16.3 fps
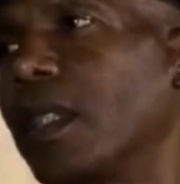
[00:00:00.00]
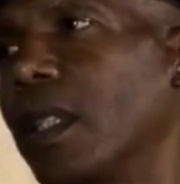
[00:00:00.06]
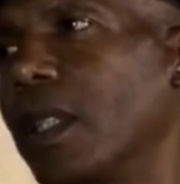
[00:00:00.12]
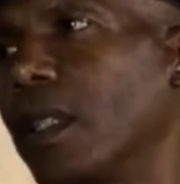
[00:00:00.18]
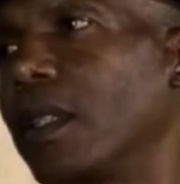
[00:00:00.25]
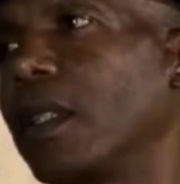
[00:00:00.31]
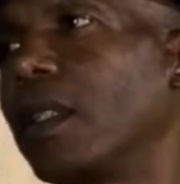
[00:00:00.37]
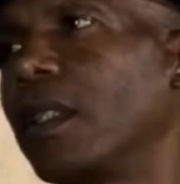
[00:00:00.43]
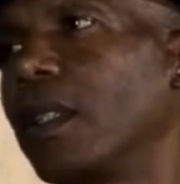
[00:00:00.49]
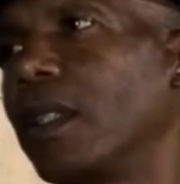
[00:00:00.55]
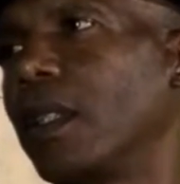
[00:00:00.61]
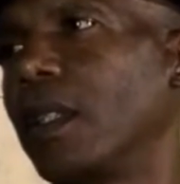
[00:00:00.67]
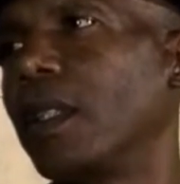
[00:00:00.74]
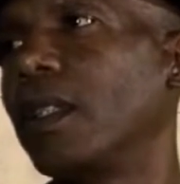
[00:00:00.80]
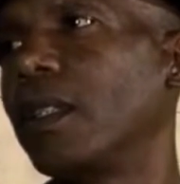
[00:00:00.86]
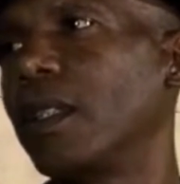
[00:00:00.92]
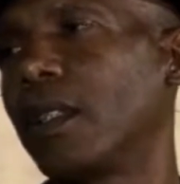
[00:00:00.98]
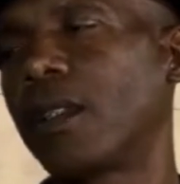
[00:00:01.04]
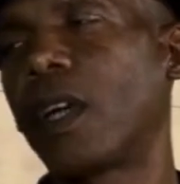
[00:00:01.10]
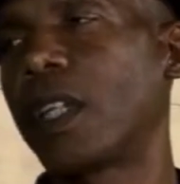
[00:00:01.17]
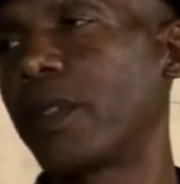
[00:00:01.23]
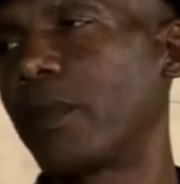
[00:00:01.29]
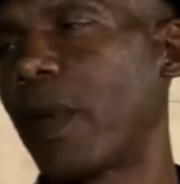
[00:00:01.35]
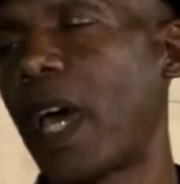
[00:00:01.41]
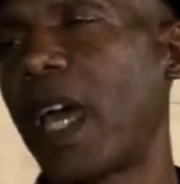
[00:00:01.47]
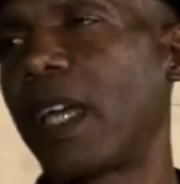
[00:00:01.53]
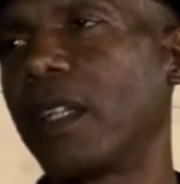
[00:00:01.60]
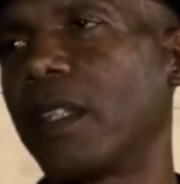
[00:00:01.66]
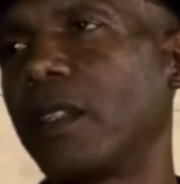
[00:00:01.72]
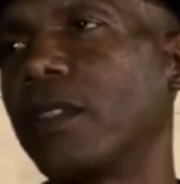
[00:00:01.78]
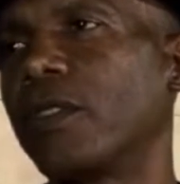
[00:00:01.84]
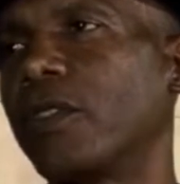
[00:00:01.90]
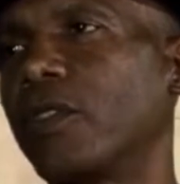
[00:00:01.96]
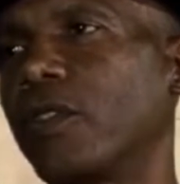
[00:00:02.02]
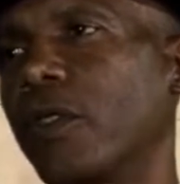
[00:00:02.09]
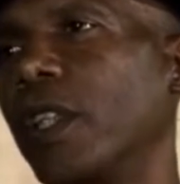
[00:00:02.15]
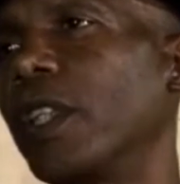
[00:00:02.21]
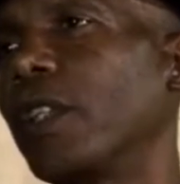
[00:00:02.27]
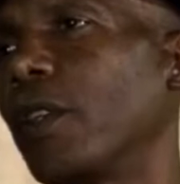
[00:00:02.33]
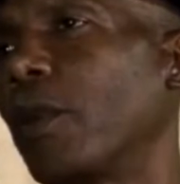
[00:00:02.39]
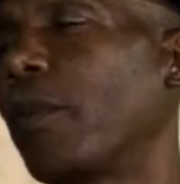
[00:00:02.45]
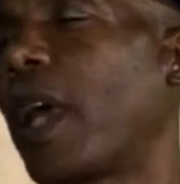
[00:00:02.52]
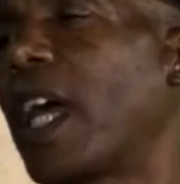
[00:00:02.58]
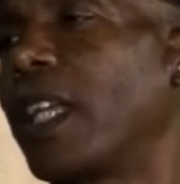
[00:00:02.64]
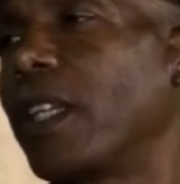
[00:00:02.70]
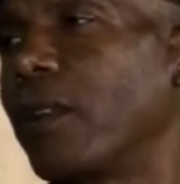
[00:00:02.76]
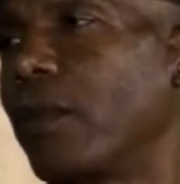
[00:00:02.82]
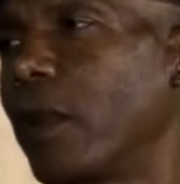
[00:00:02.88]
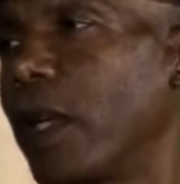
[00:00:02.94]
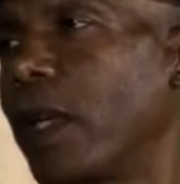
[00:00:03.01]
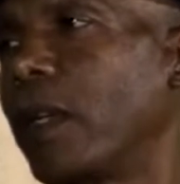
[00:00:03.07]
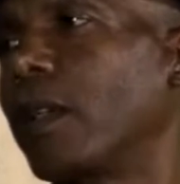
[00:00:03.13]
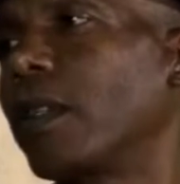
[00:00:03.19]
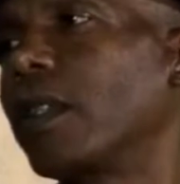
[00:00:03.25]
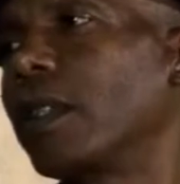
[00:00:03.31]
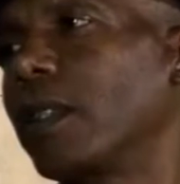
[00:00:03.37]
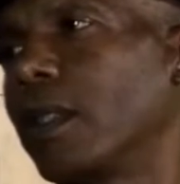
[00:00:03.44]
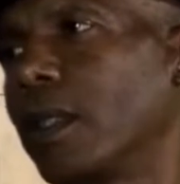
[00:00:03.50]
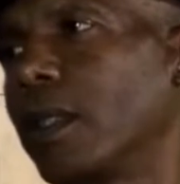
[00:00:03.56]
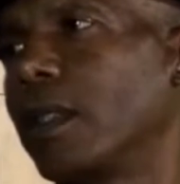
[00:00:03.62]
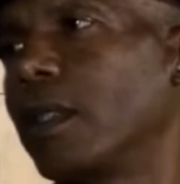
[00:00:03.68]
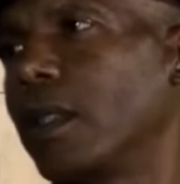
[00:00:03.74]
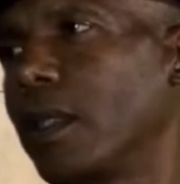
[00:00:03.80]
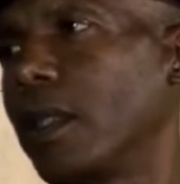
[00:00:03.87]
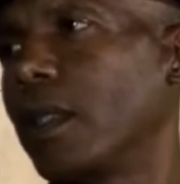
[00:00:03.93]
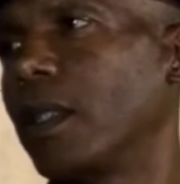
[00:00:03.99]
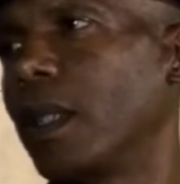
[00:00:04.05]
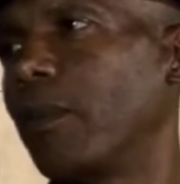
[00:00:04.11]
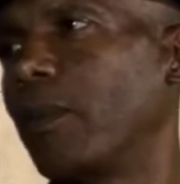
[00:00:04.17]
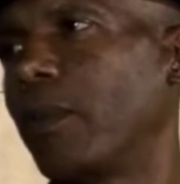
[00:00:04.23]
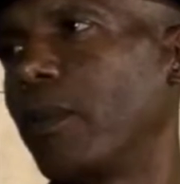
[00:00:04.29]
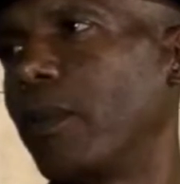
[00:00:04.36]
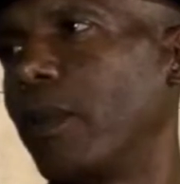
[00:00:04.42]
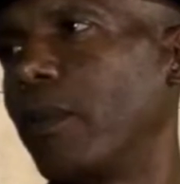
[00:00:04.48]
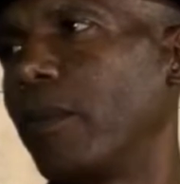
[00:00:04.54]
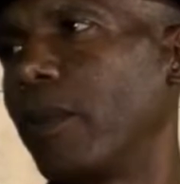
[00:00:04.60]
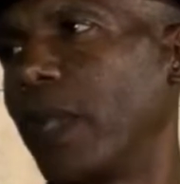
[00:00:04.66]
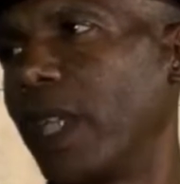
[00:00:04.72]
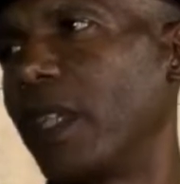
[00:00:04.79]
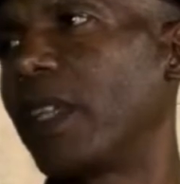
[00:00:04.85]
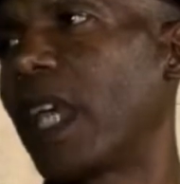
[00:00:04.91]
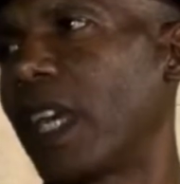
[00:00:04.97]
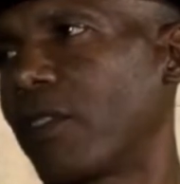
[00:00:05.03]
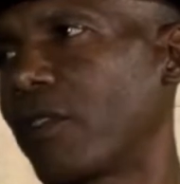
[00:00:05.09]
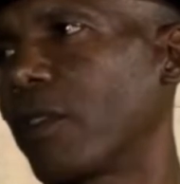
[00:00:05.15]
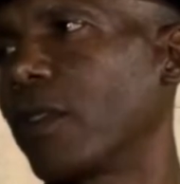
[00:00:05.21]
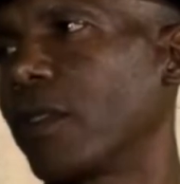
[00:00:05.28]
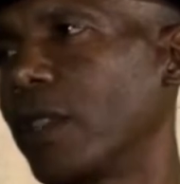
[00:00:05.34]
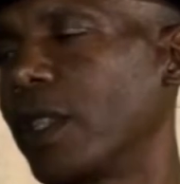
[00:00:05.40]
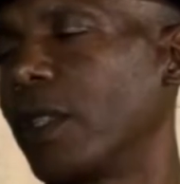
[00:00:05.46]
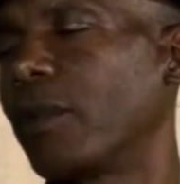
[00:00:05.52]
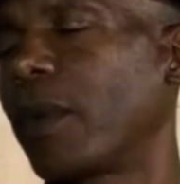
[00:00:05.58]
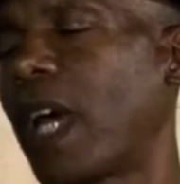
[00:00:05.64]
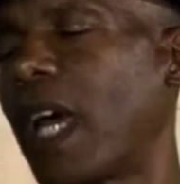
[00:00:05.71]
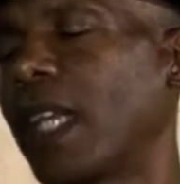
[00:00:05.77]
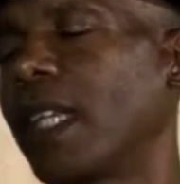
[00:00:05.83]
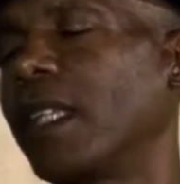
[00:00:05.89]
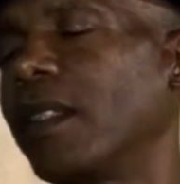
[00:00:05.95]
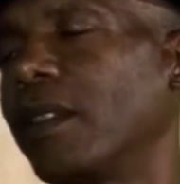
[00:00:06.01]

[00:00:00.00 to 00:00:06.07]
And it starts by treating your body well and being natural to your body.